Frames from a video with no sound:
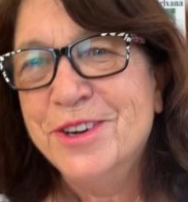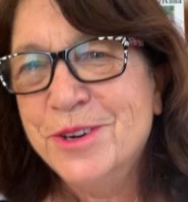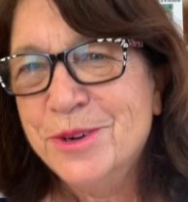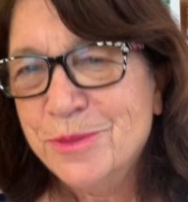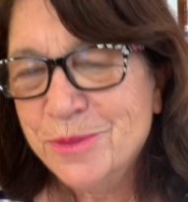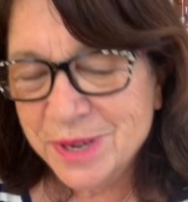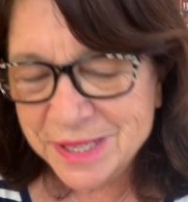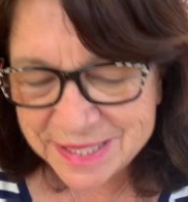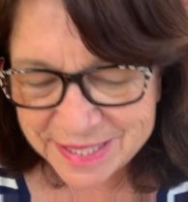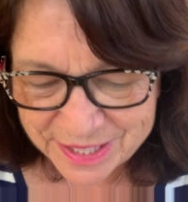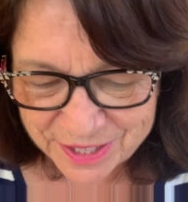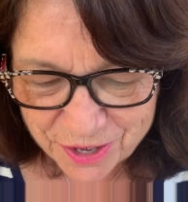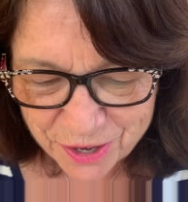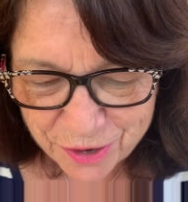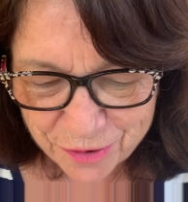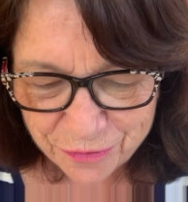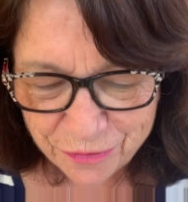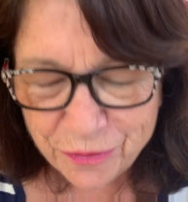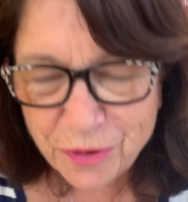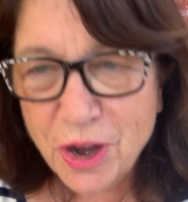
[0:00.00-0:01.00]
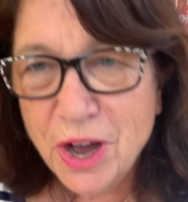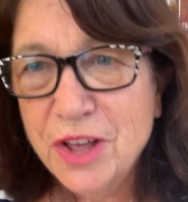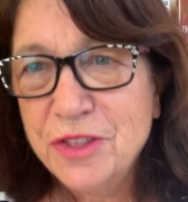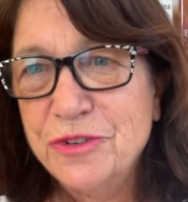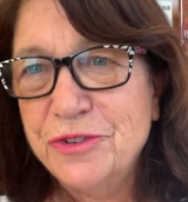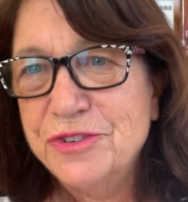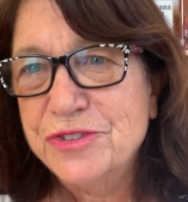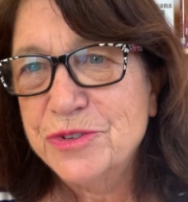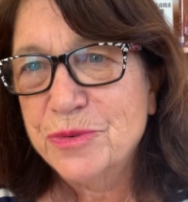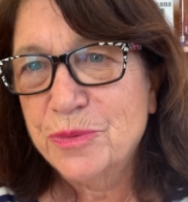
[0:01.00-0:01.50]
Once her
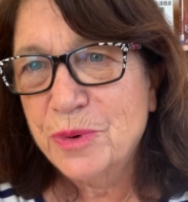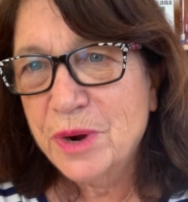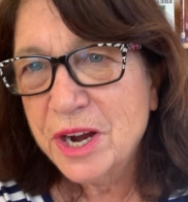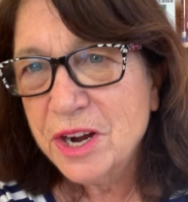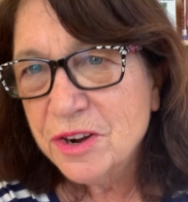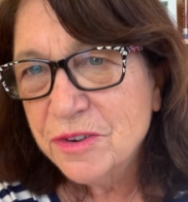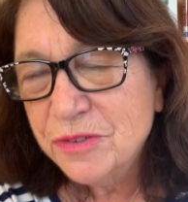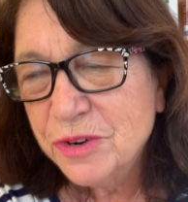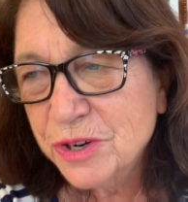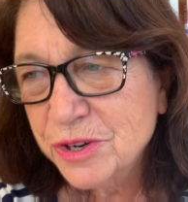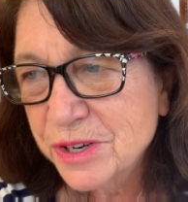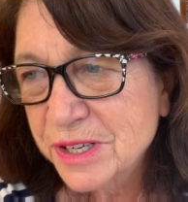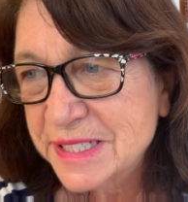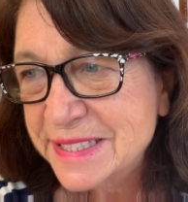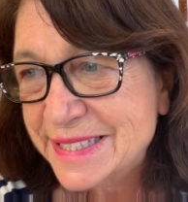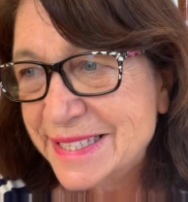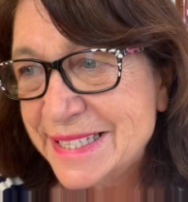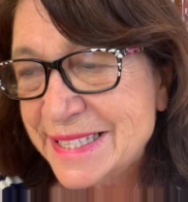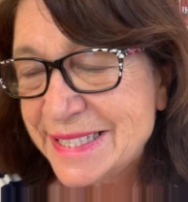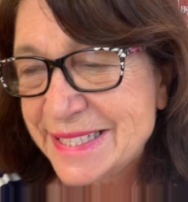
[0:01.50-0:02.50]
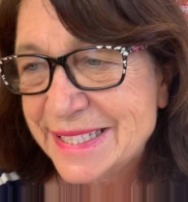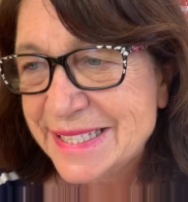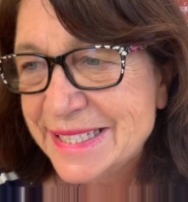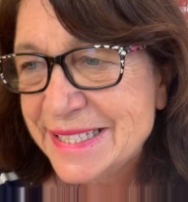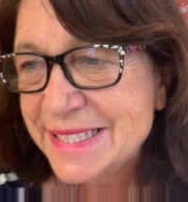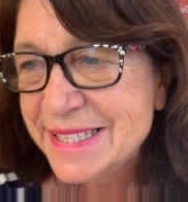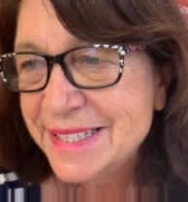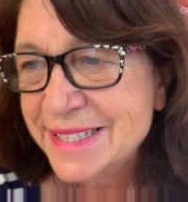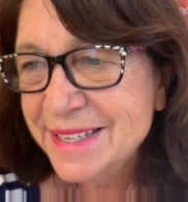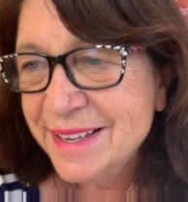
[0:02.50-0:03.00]
father is aware of her
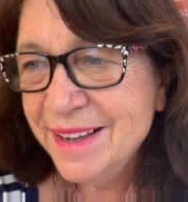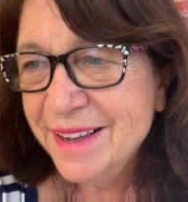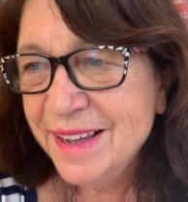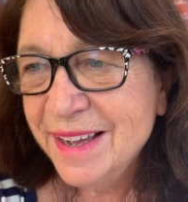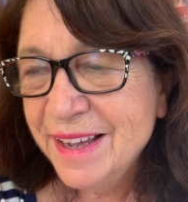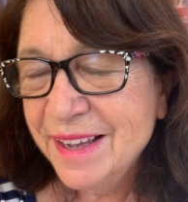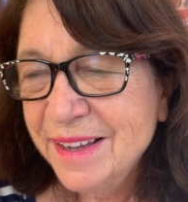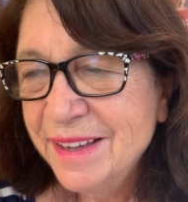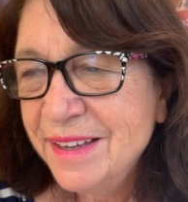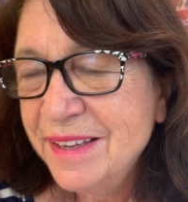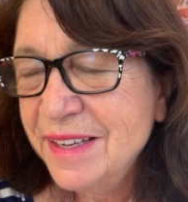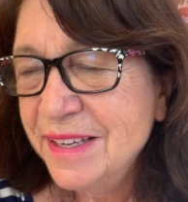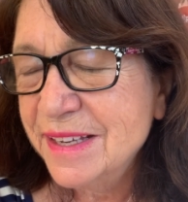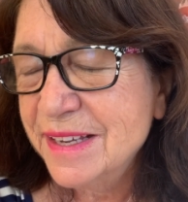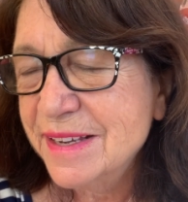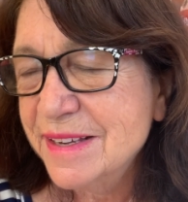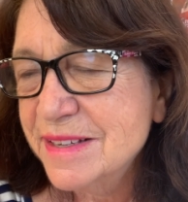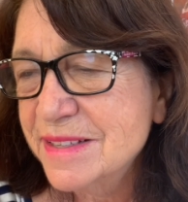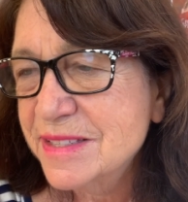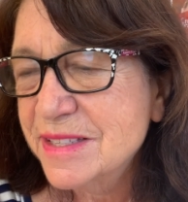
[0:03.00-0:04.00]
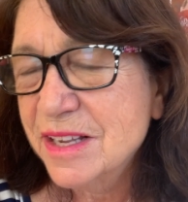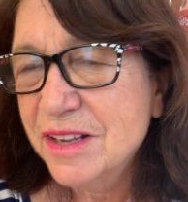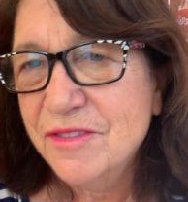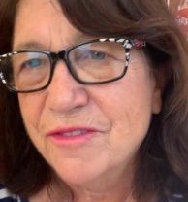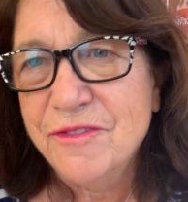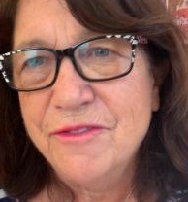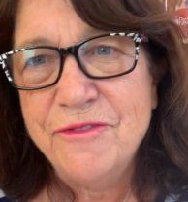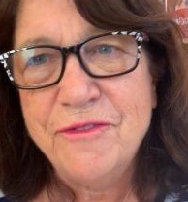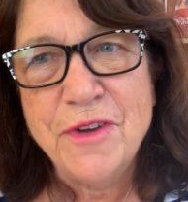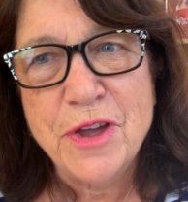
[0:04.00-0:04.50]
existence, he is
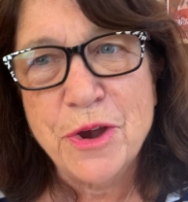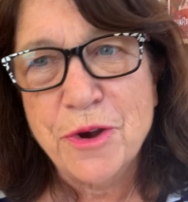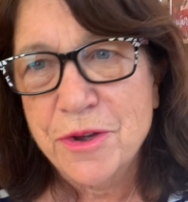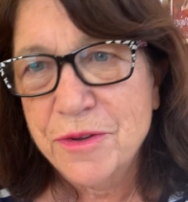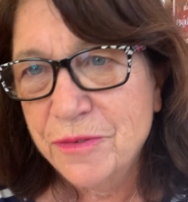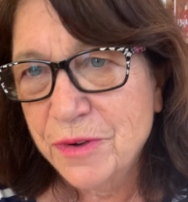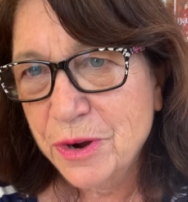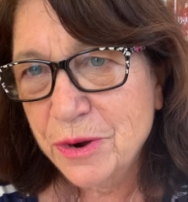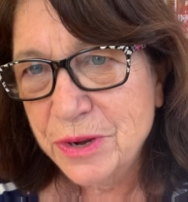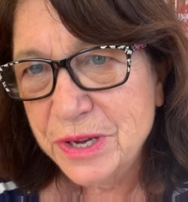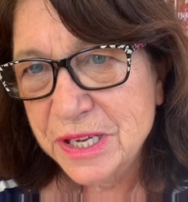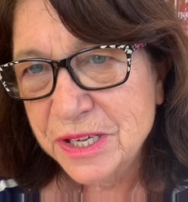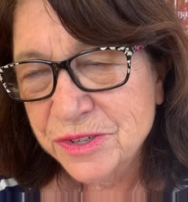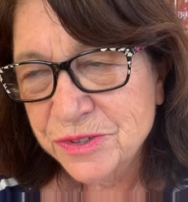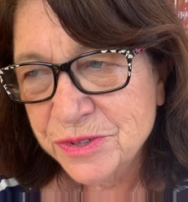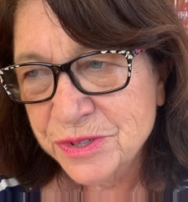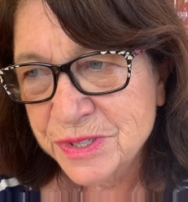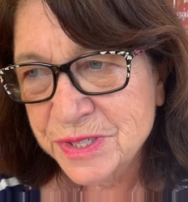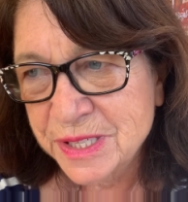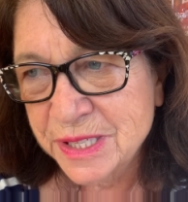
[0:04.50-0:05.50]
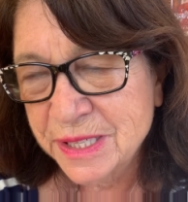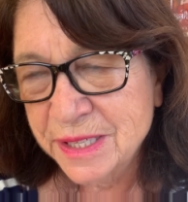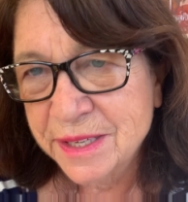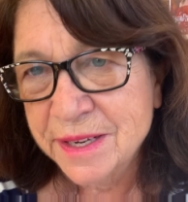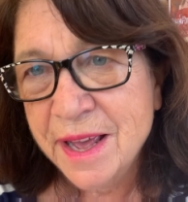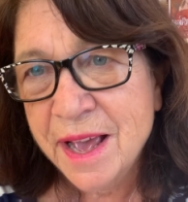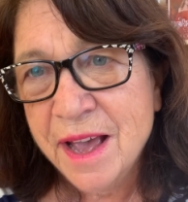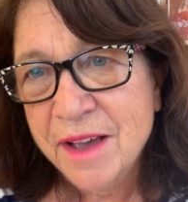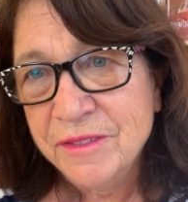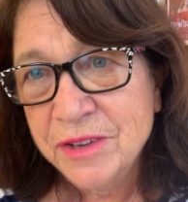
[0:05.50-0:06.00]
very, very interested in
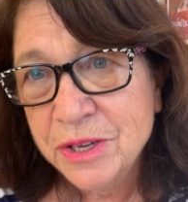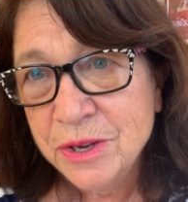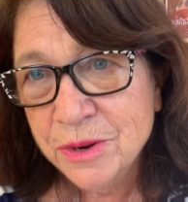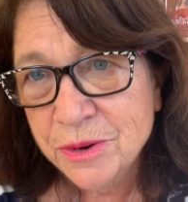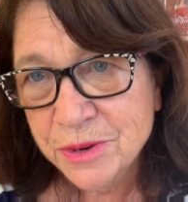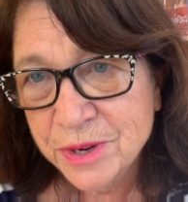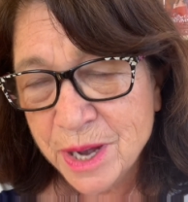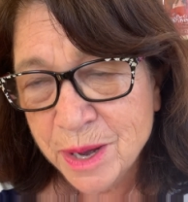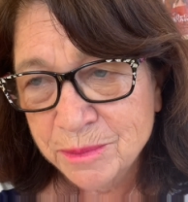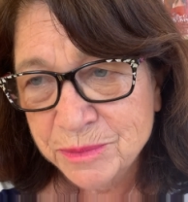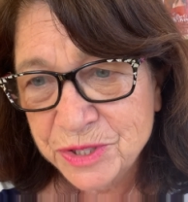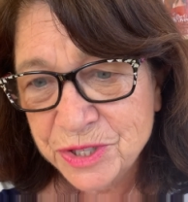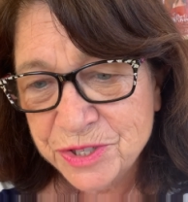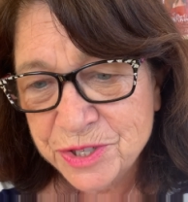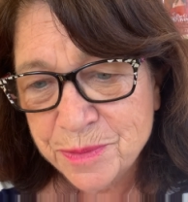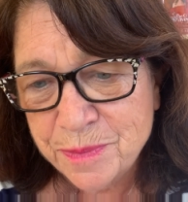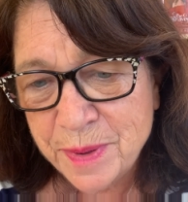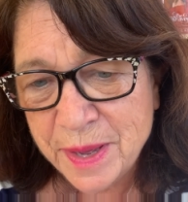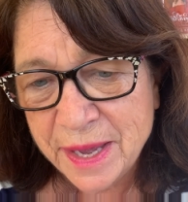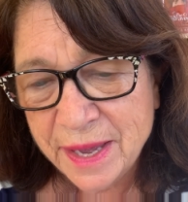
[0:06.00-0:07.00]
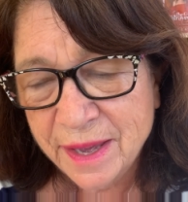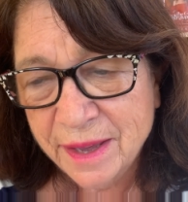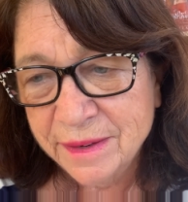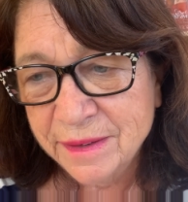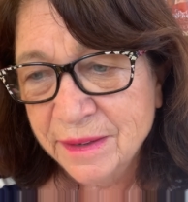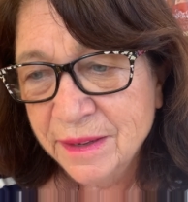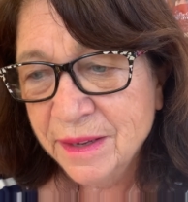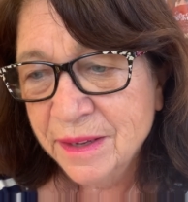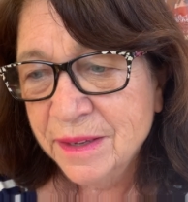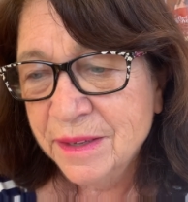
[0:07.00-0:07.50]
having her come to Japan
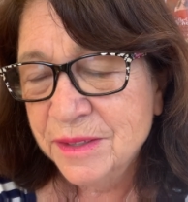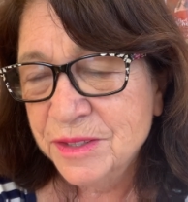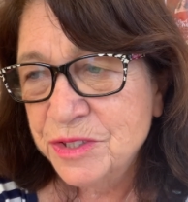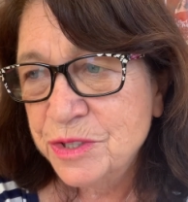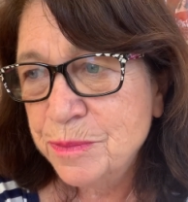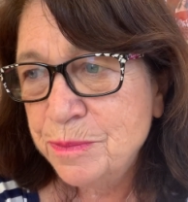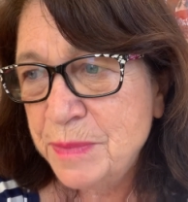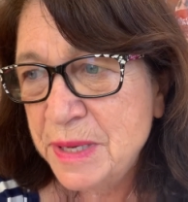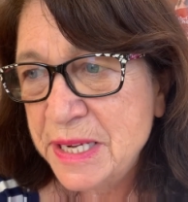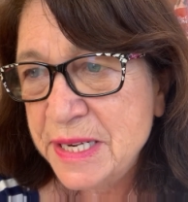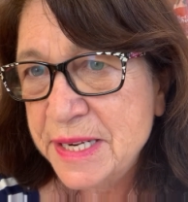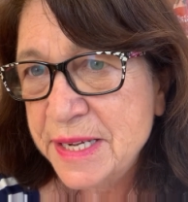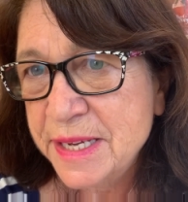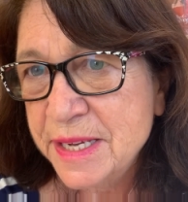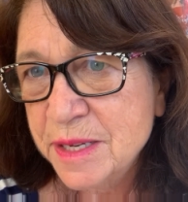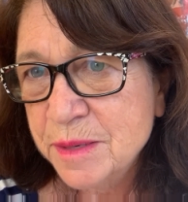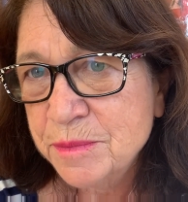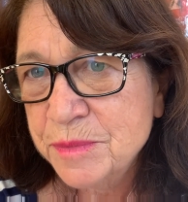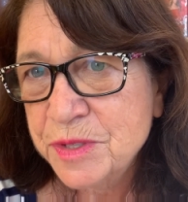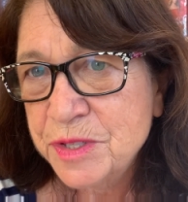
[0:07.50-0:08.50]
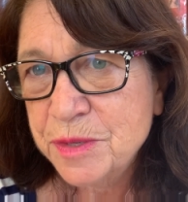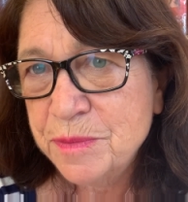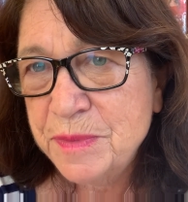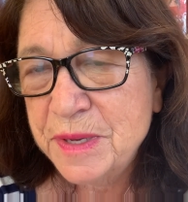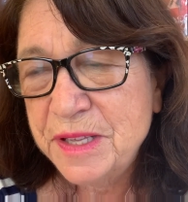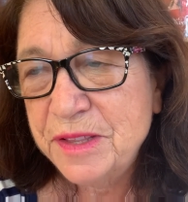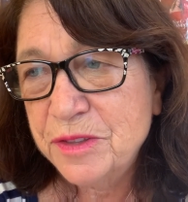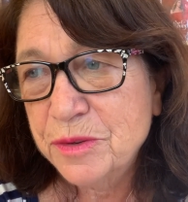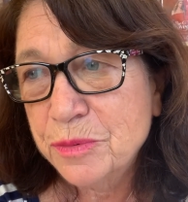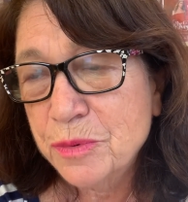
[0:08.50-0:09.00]
to meet him, to
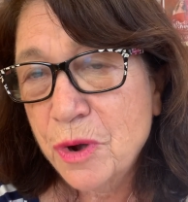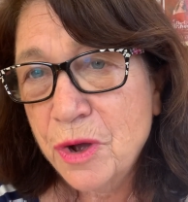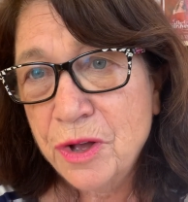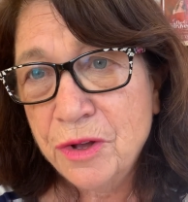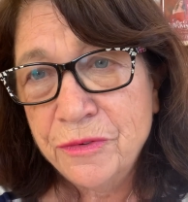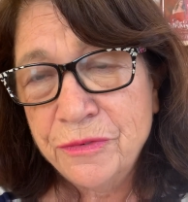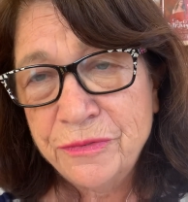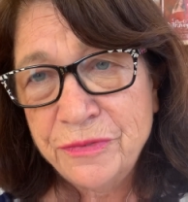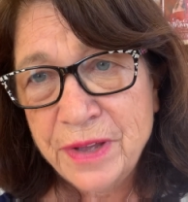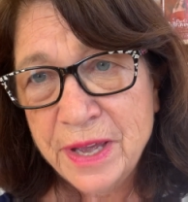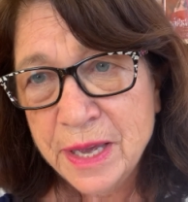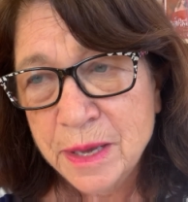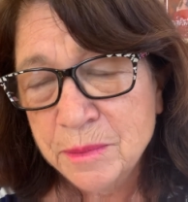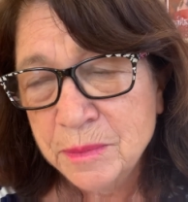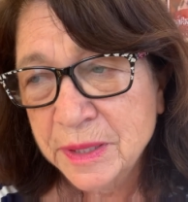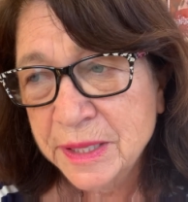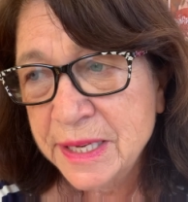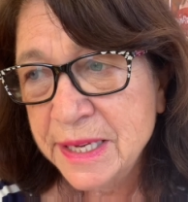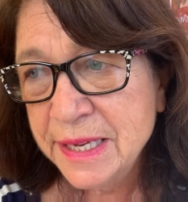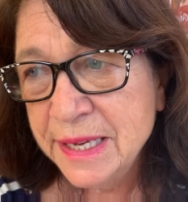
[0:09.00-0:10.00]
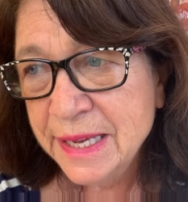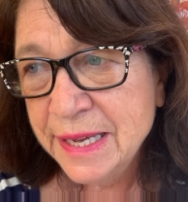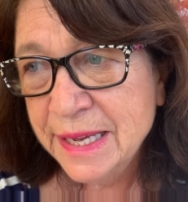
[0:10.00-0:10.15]
meet the royal family,